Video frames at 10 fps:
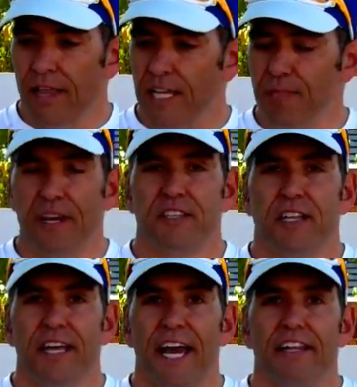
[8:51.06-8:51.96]
That's
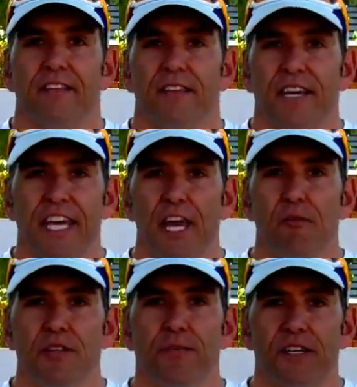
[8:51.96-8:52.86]
basically it. The key
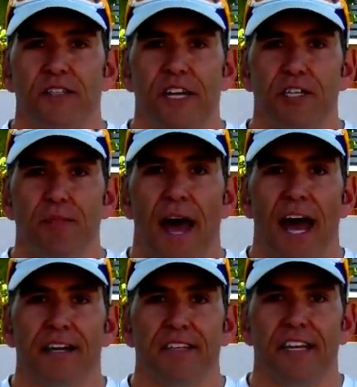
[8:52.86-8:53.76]
with special needs
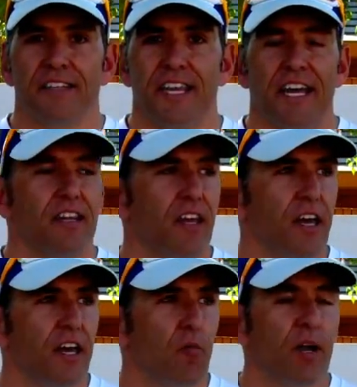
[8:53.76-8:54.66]
bags is that
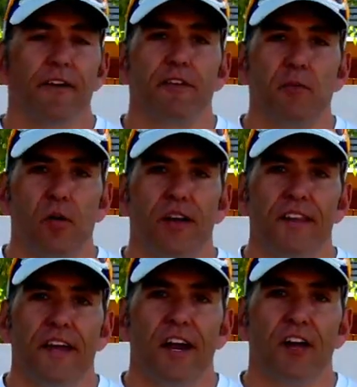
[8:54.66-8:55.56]
whatever you put
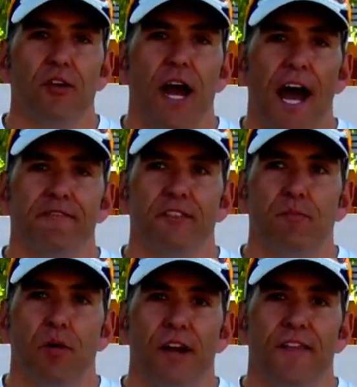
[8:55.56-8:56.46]
in there, you have to
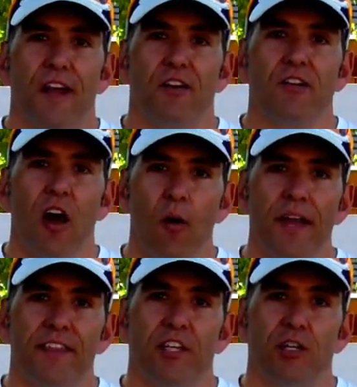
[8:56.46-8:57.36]
put in there
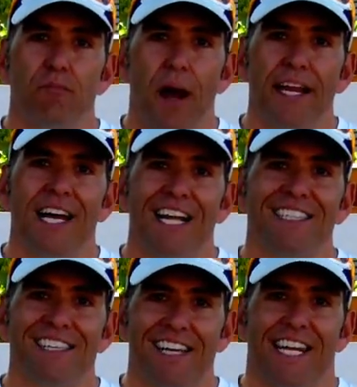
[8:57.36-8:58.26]
knowing that you might not
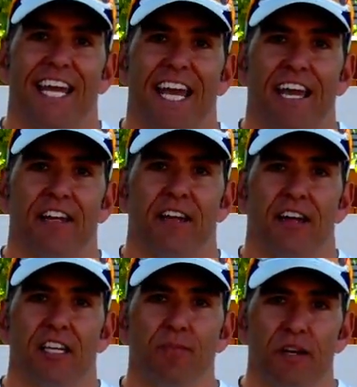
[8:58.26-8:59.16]
see it again,
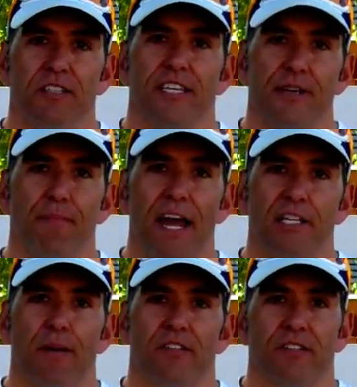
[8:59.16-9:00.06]
especially the bike
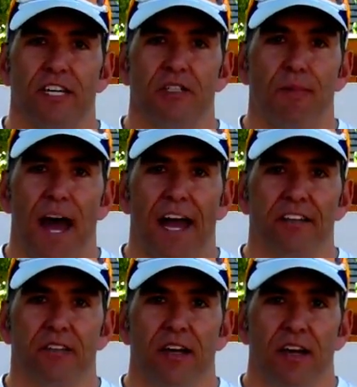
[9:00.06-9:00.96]
special needs
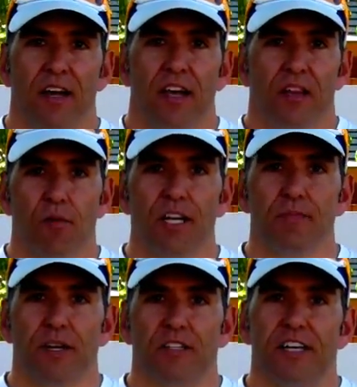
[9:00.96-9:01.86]
bags. The run
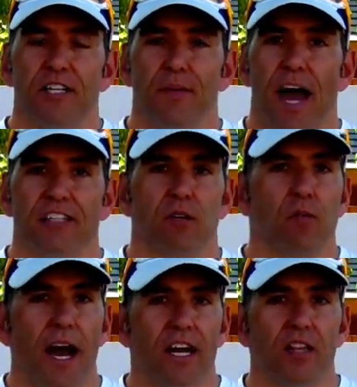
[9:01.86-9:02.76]
special needs bags are
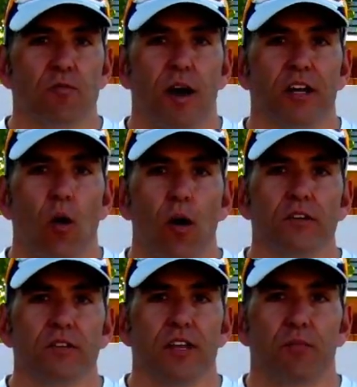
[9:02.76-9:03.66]
right on the run
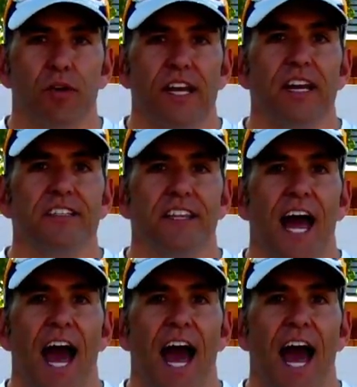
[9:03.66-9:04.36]
course, so they're pretty easy to